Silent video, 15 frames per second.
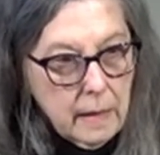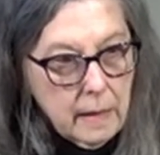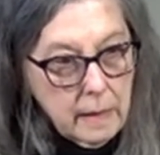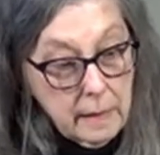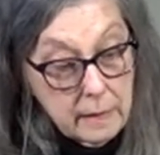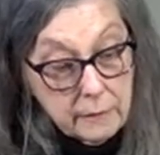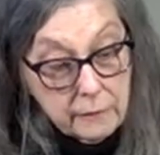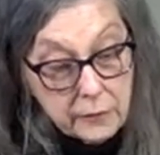
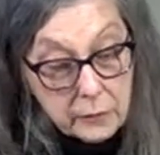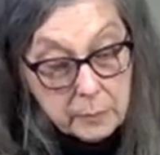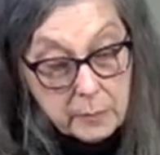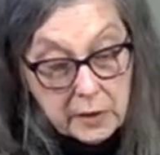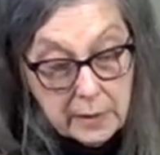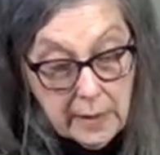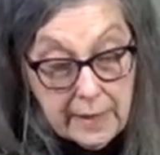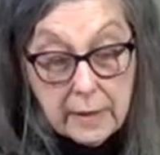It
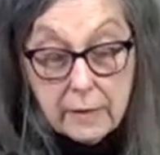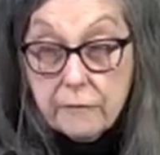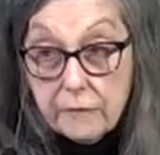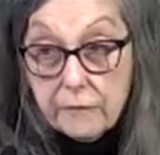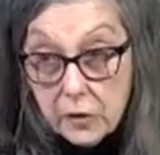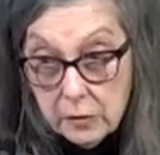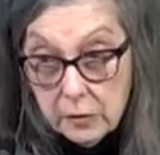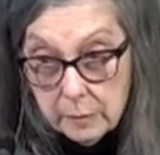
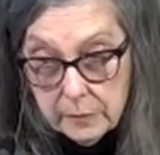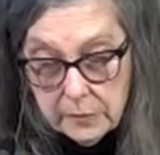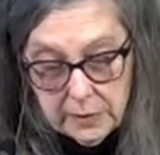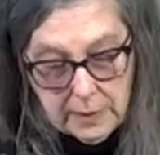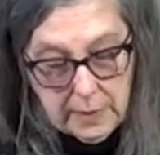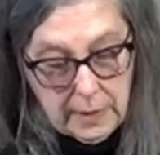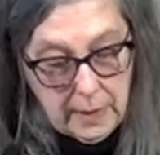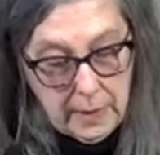affirmed
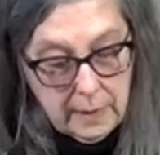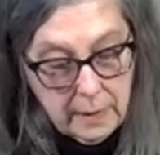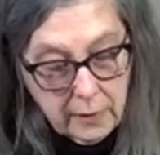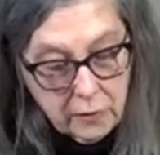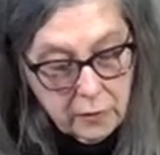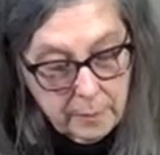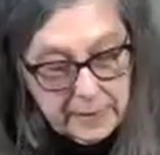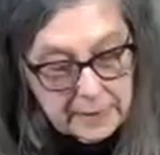
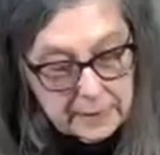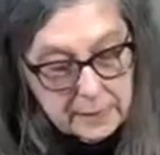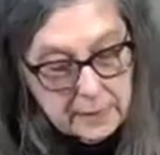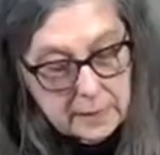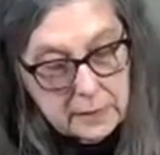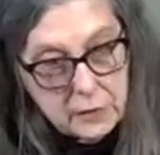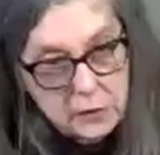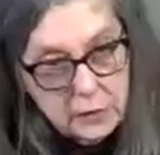another
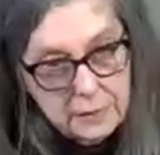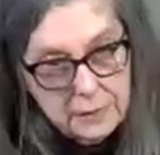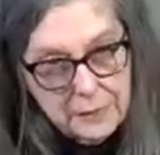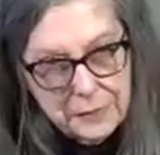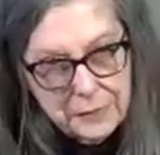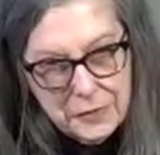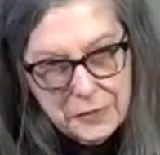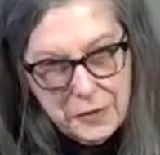message
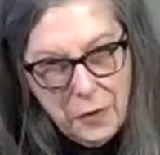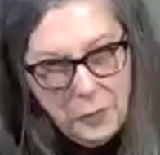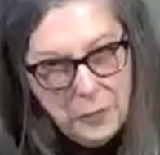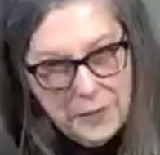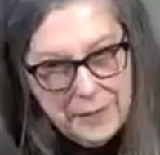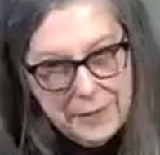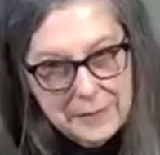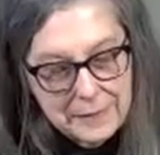so
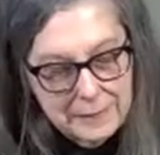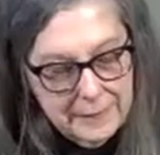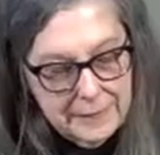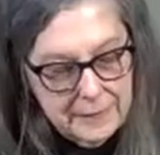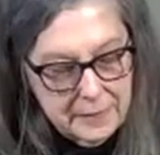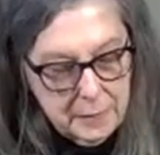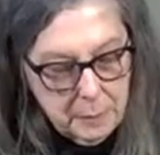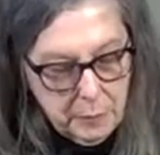easily
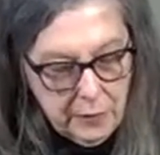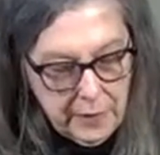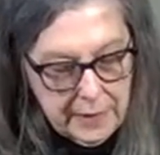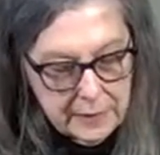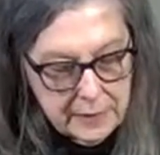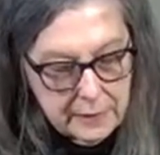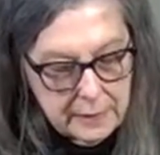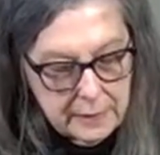
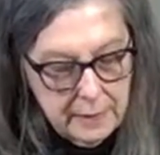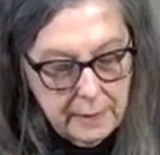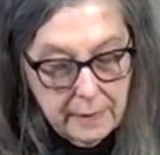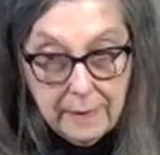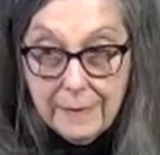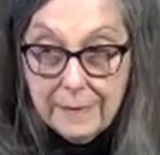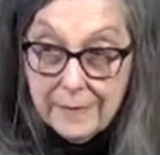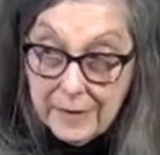suppressed,
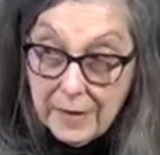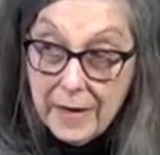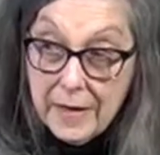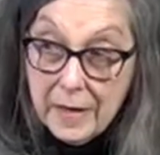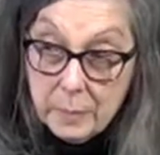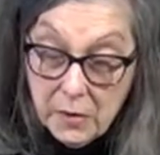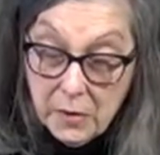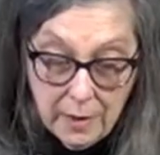that I
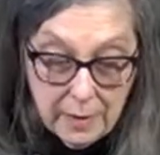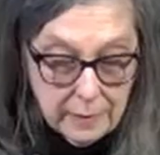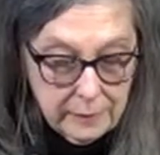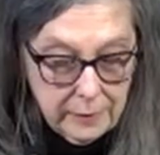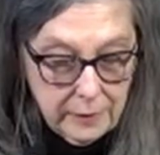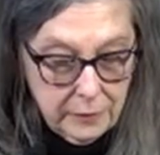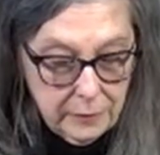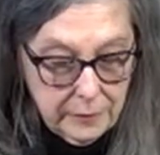am not
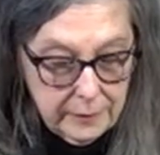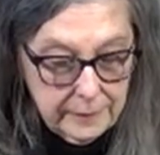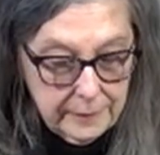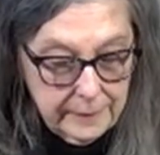alone,